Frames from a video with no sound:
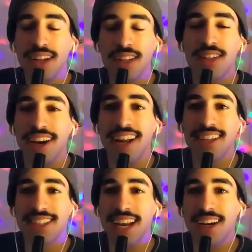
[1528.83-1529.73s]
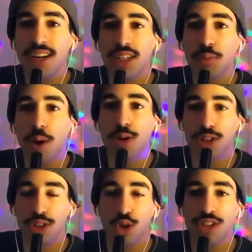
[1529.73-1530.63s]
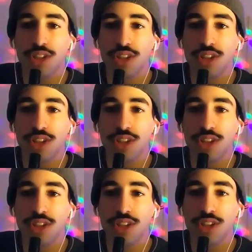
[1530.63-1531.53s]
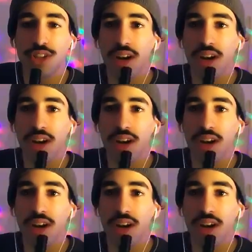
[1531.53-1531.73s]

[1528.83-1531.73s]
trends and it explodes. Yeah. It's because he wants that to happen.